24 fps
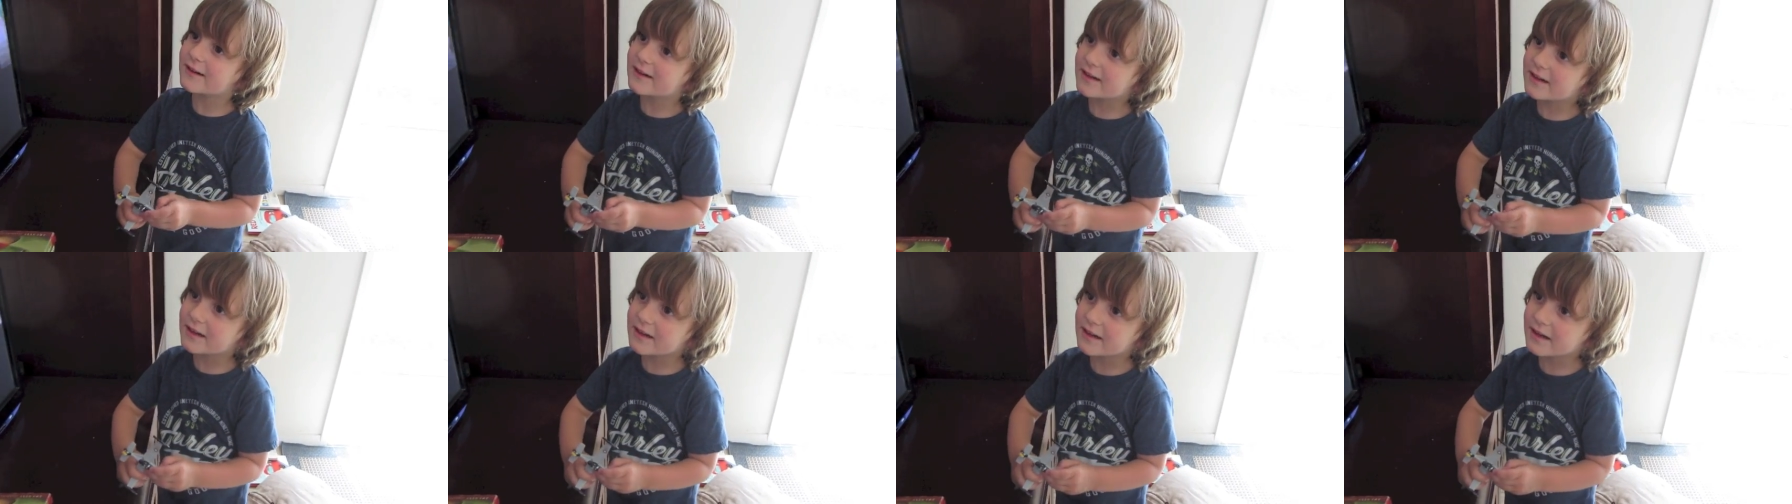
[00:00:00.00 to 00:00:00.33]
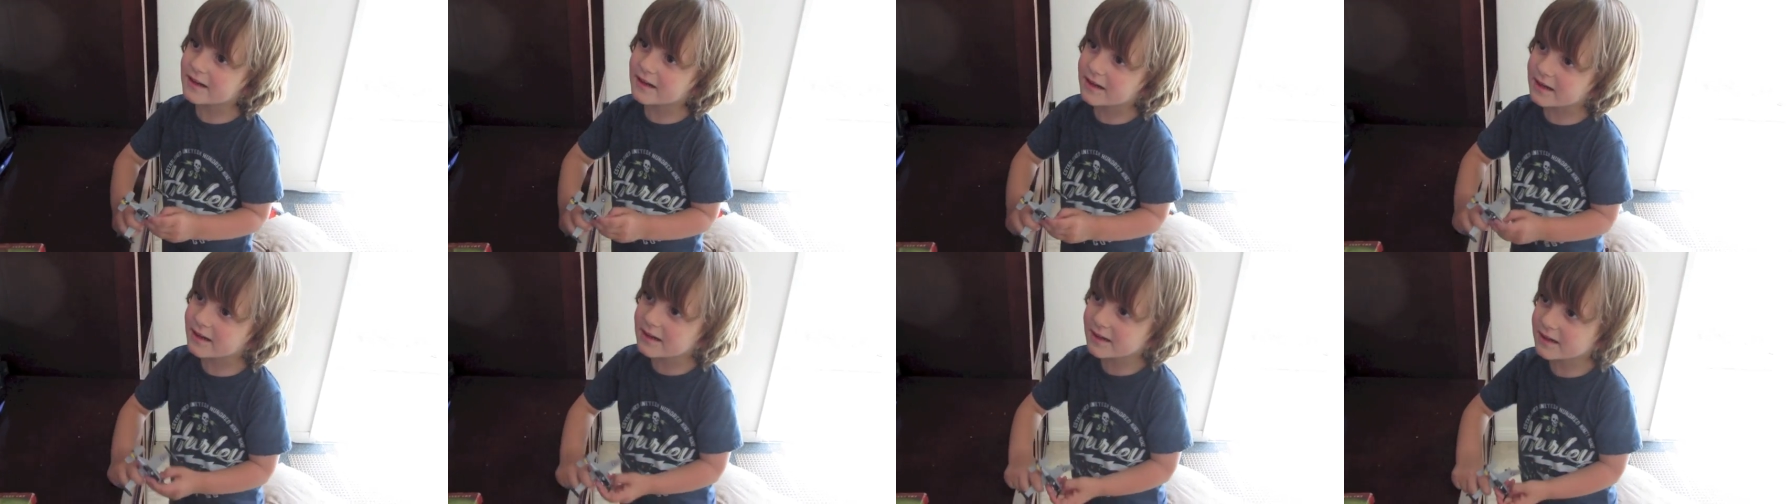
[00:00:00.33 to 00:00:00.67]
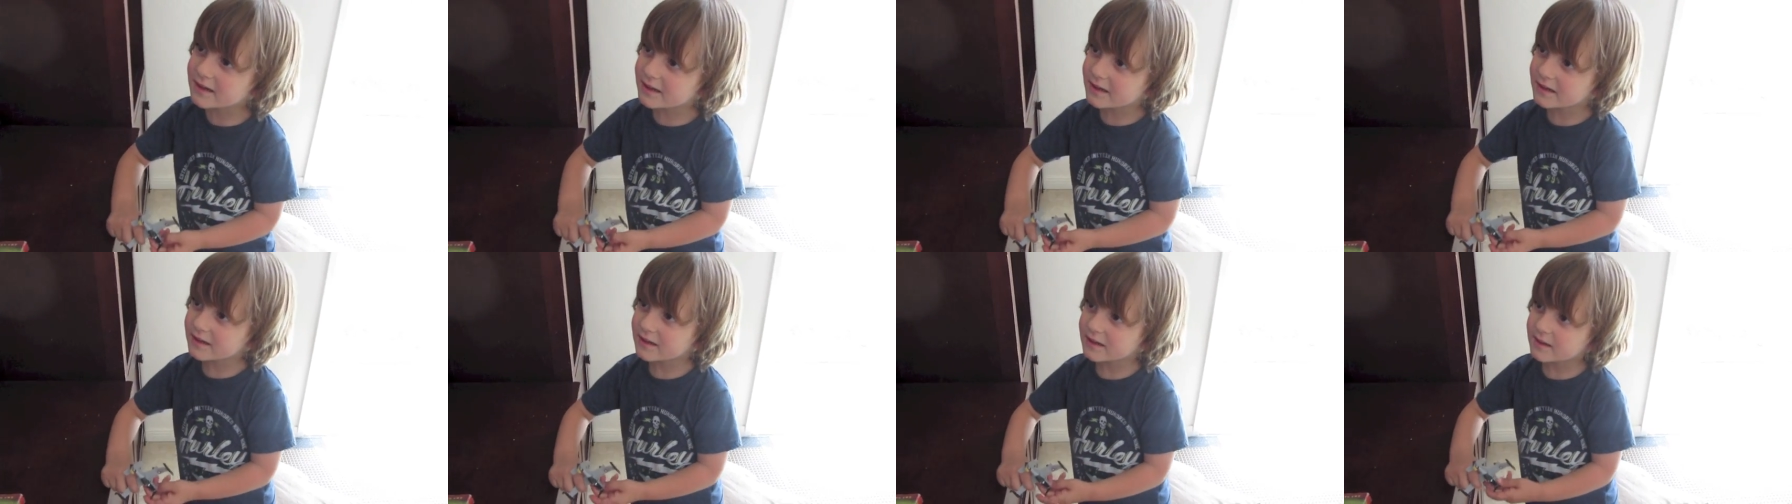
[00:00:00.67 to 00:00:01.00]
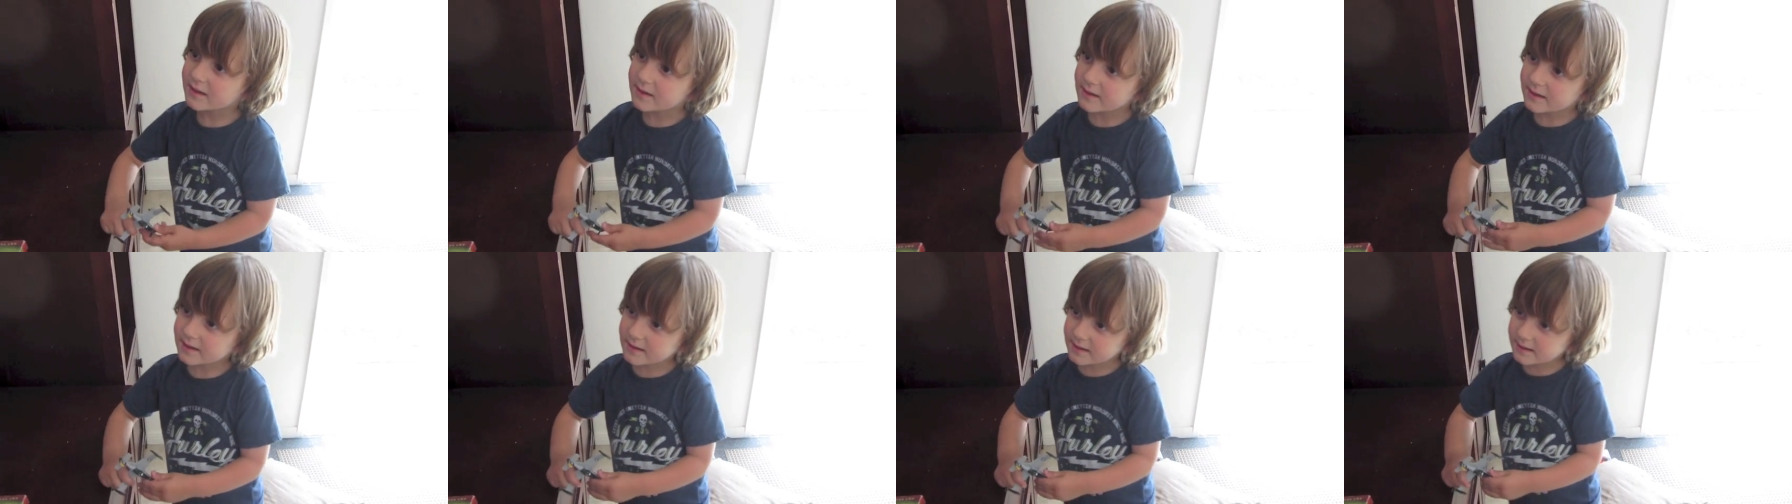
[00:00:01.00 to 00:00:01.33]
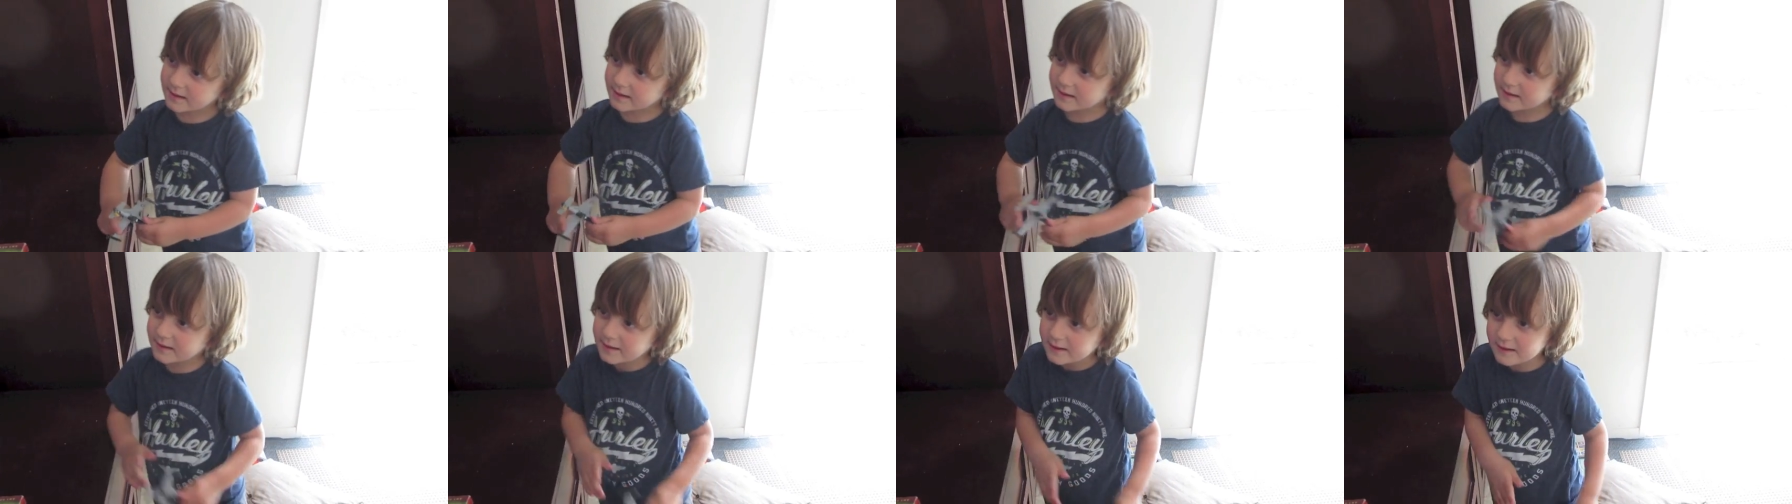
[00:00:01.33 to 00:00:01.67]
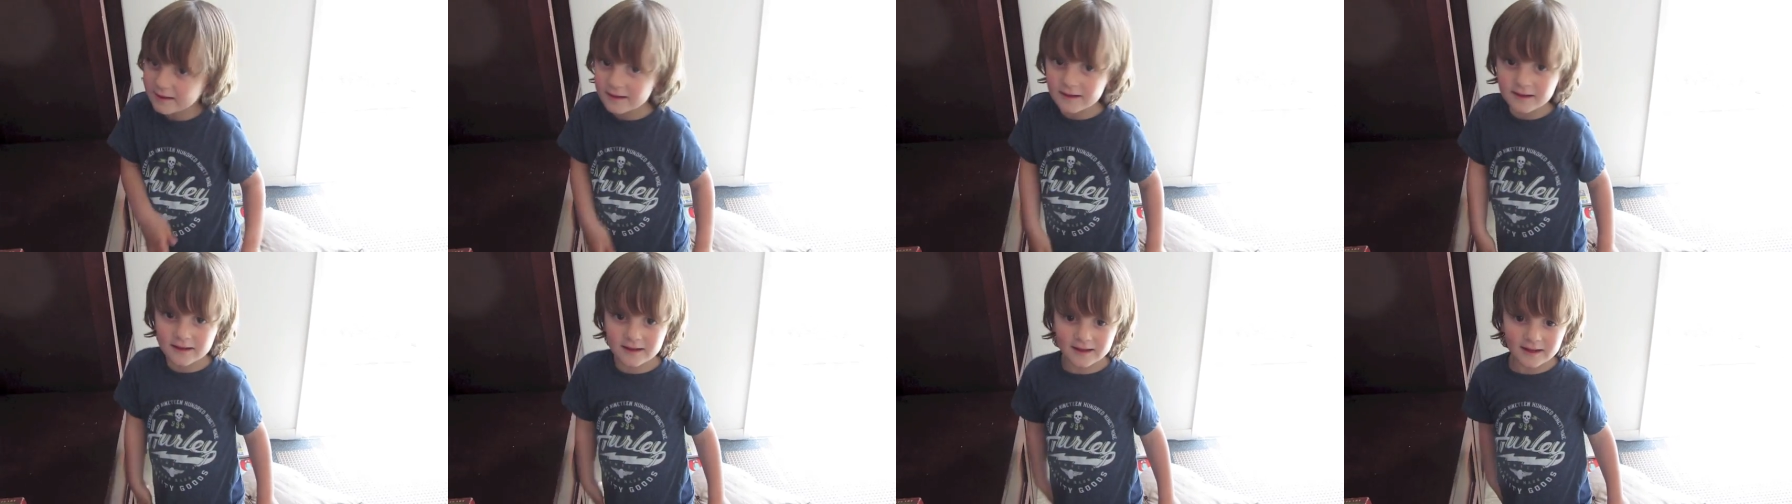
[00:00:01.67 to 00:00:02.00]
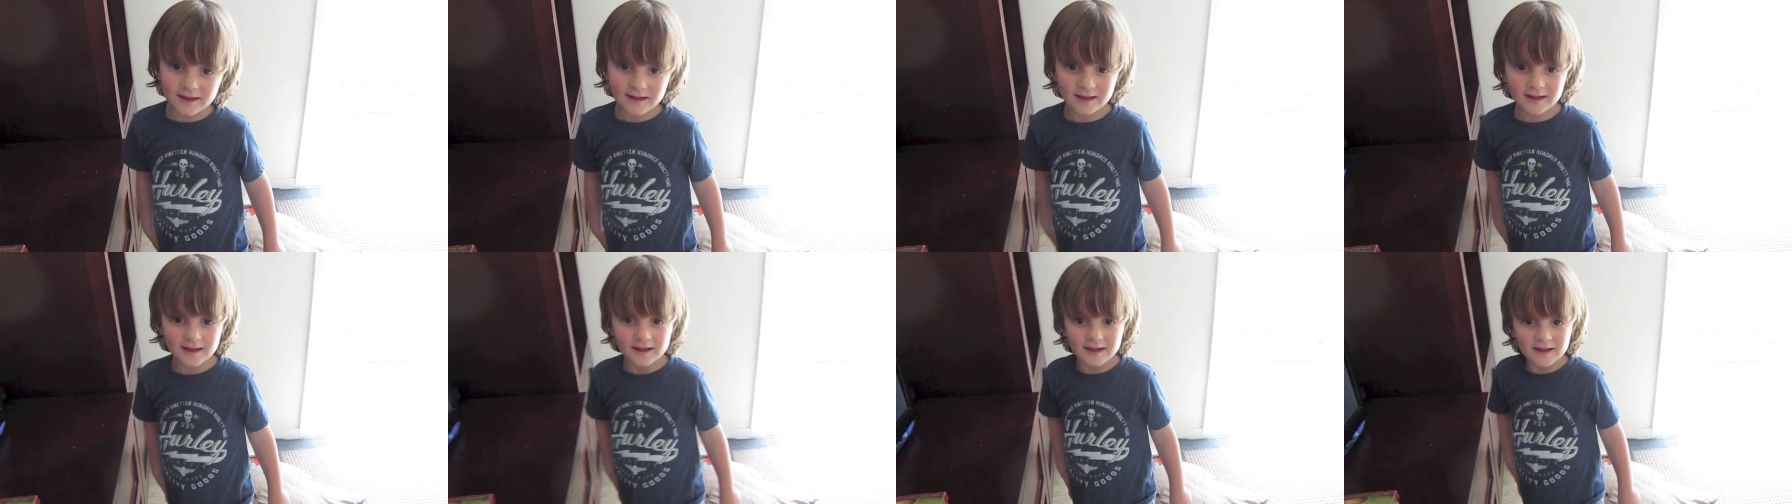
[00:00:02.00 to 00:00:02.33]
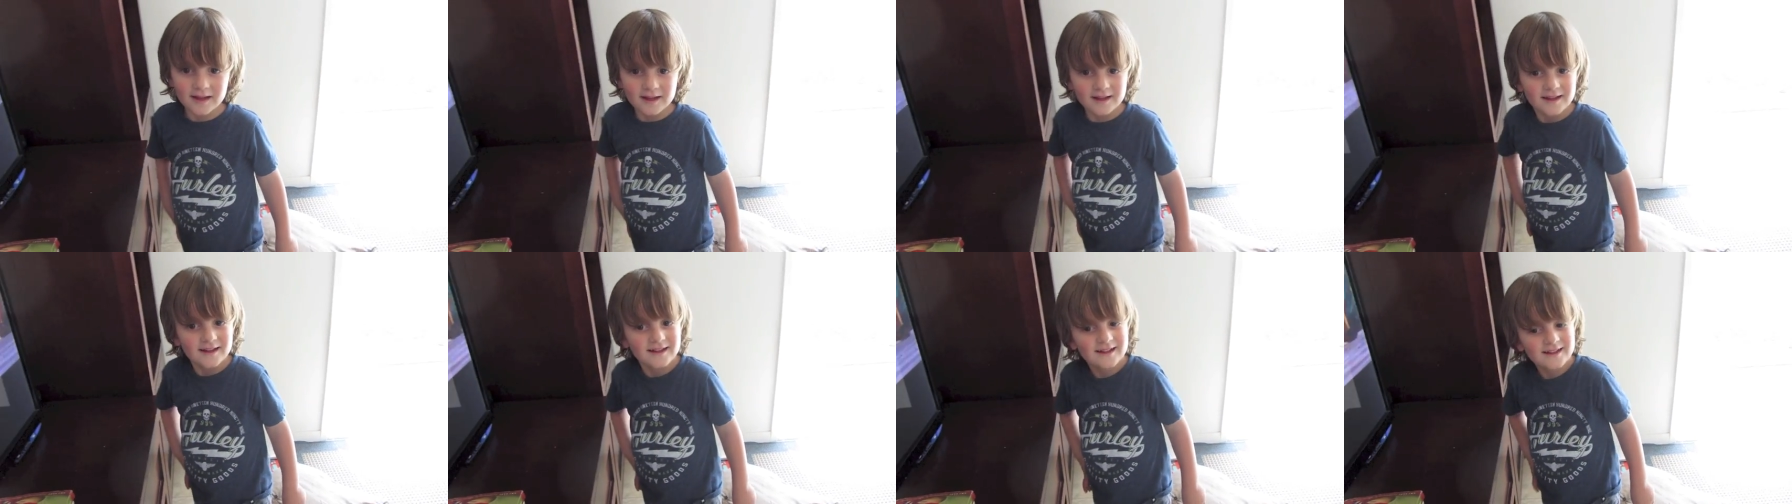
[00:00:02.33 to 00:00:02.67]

Pose with your hand on your hip like this.